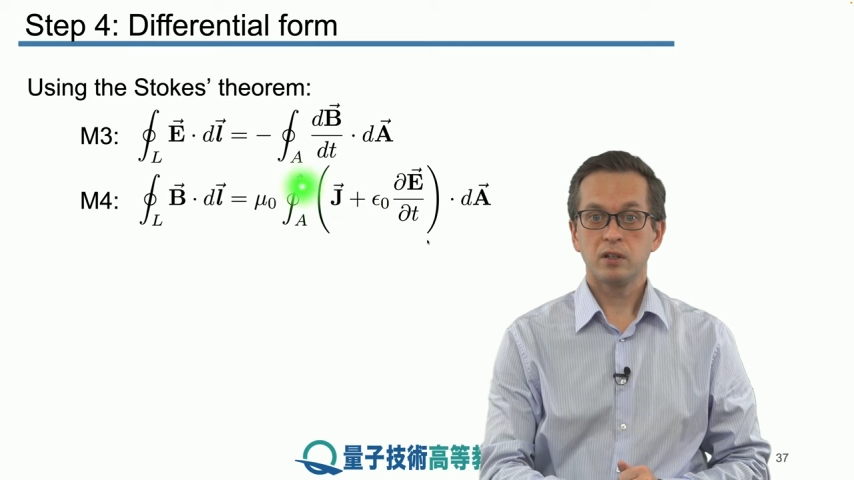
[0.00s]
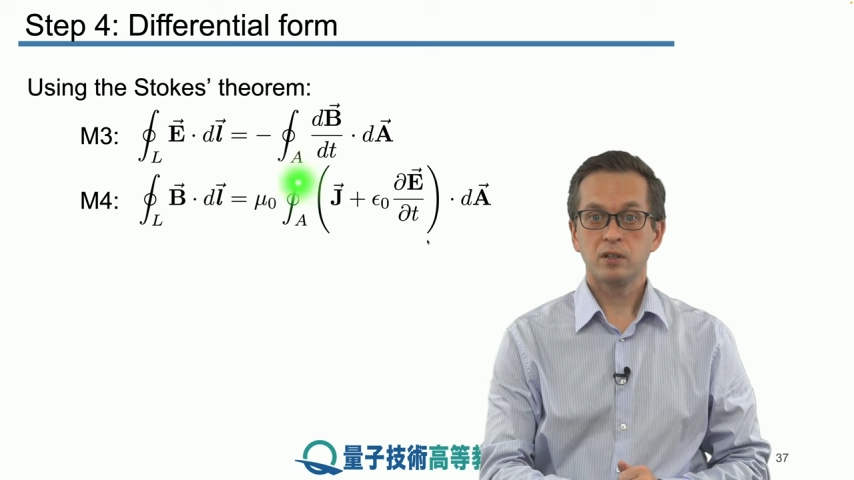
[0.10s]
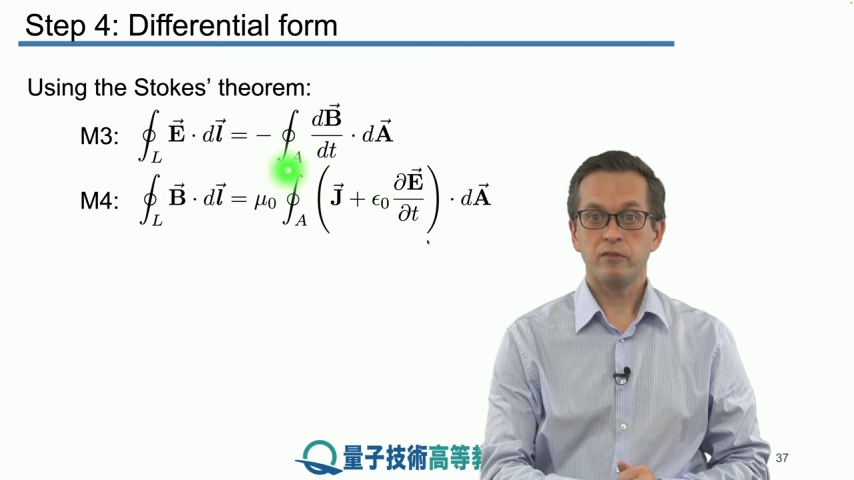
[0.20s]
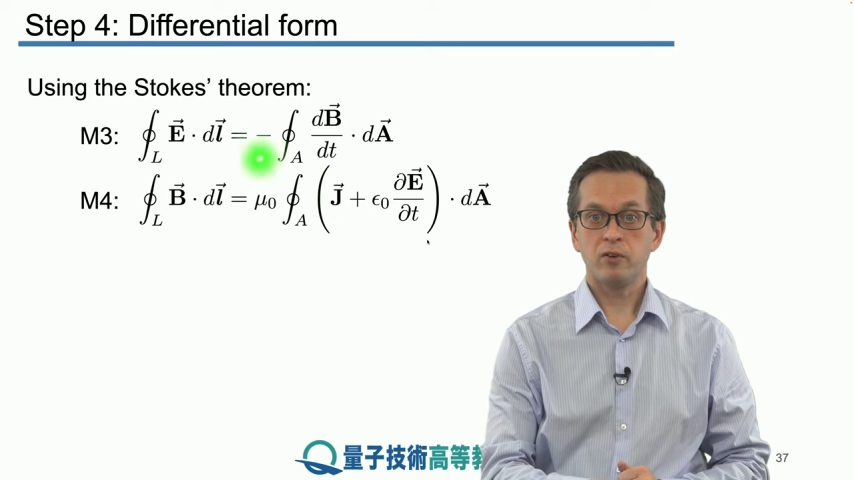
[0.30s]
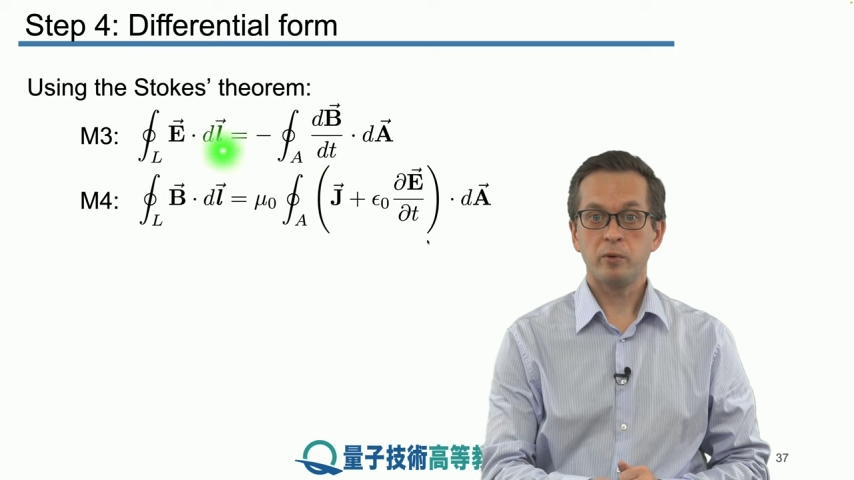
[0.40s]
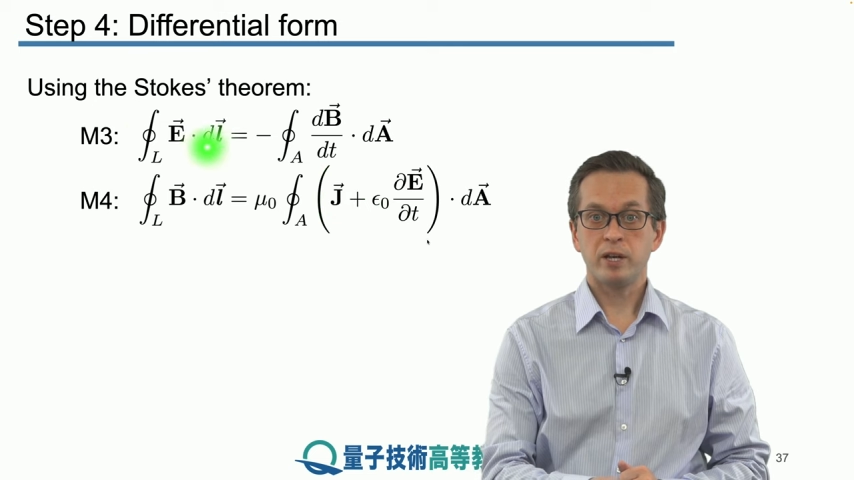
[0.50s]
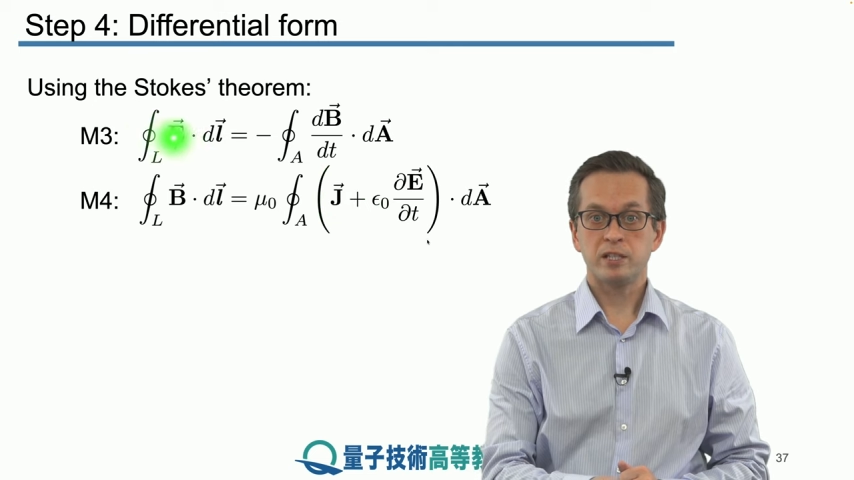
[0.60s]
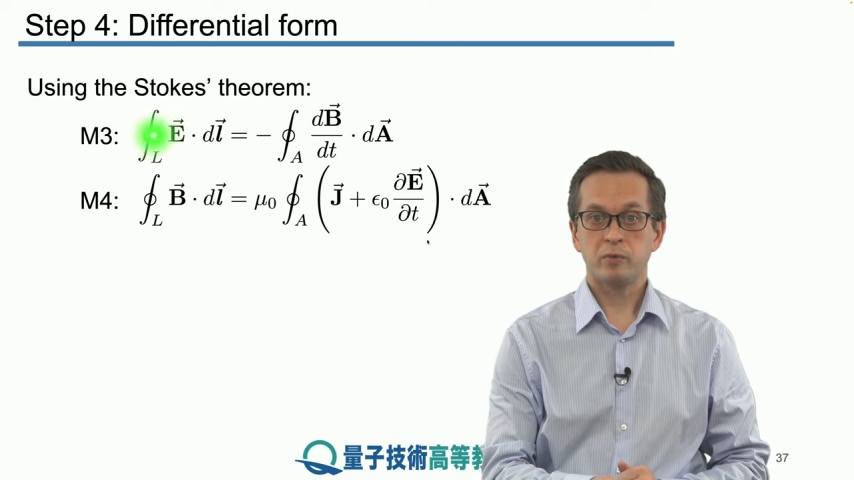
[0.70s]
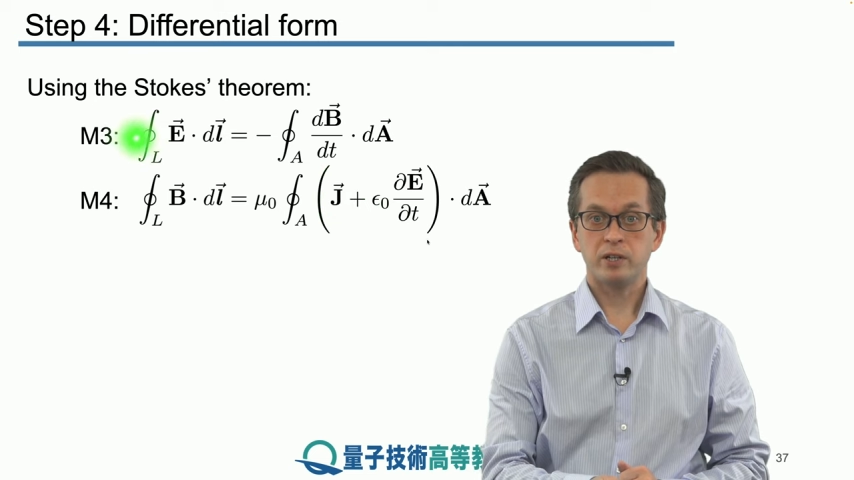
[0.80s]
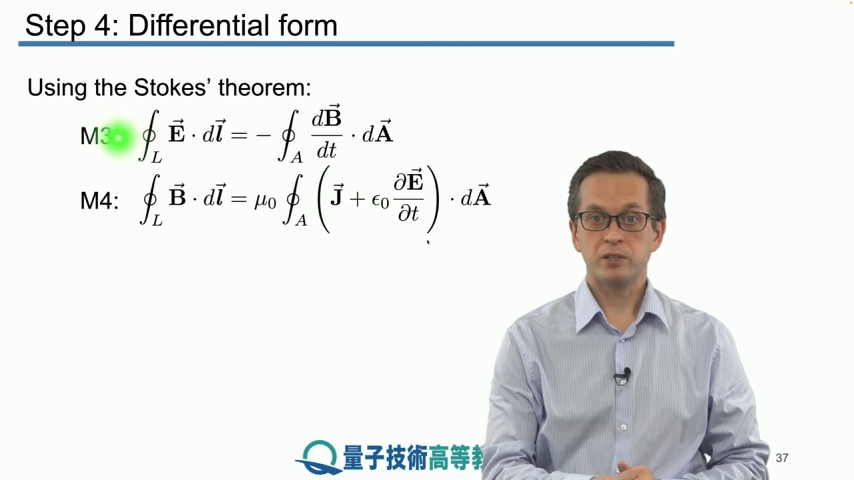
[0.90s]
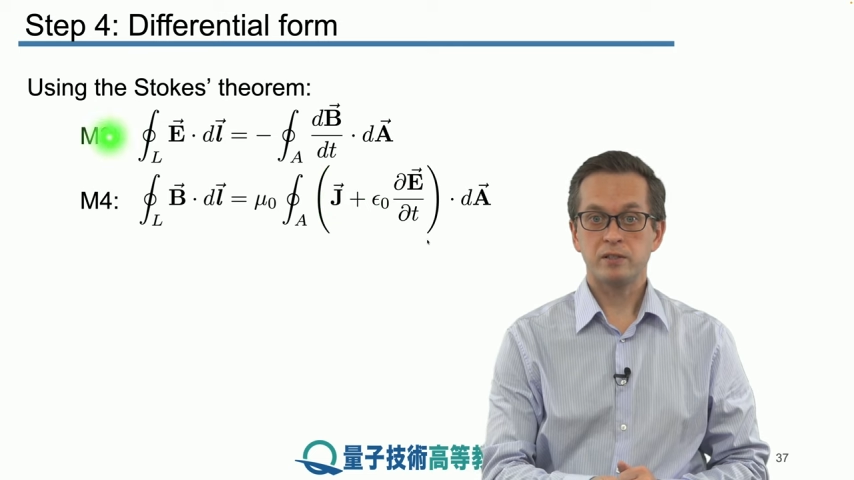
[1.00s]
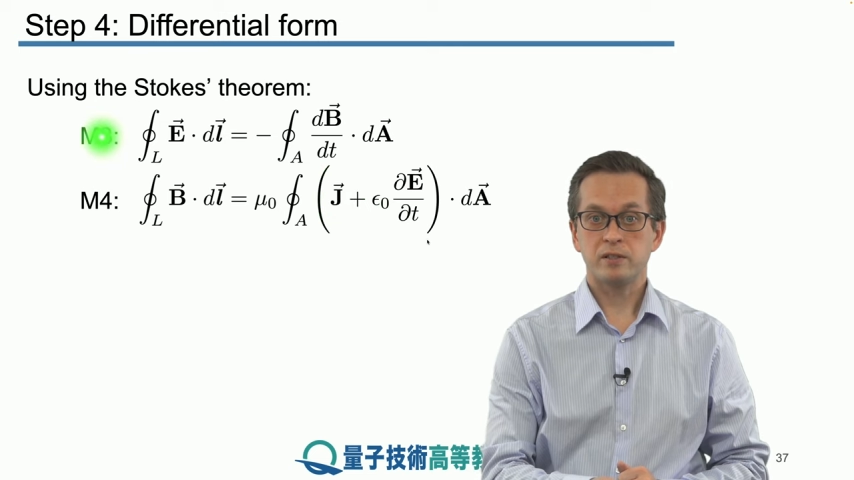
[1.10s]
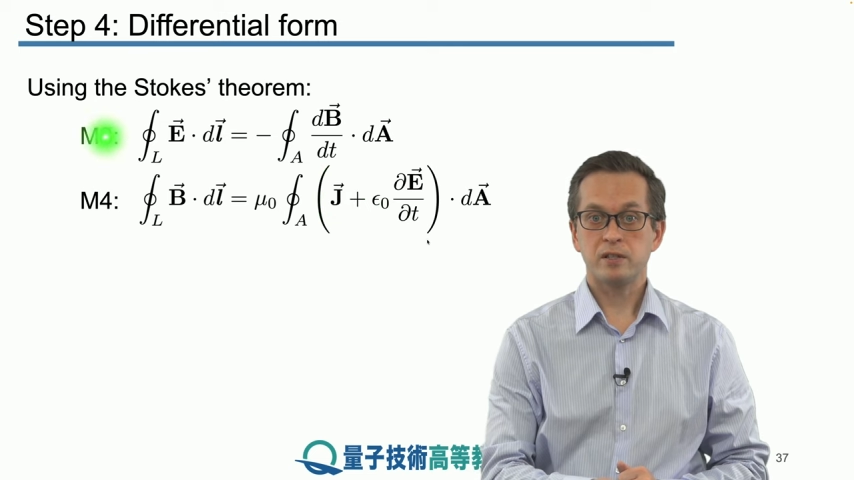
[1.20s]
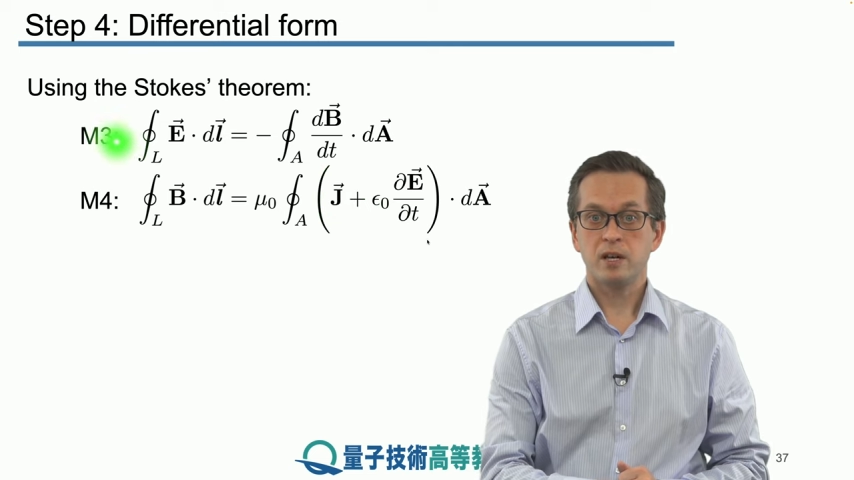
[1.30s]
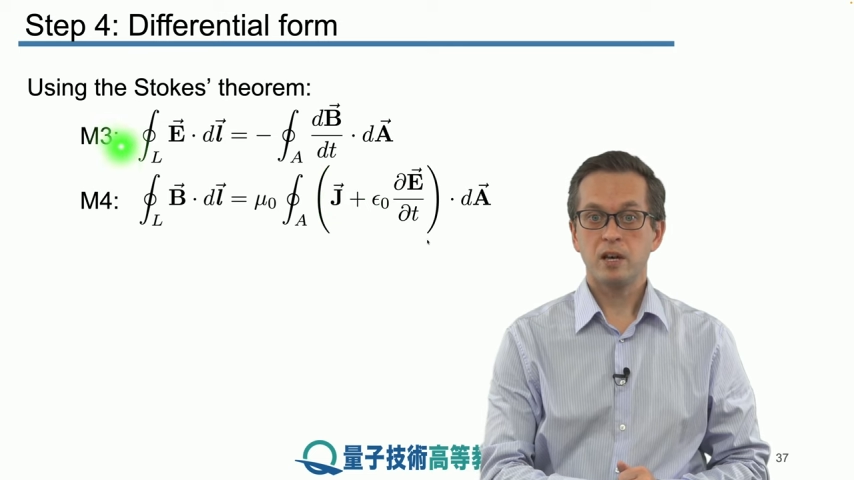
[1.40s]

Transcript: the following expressions.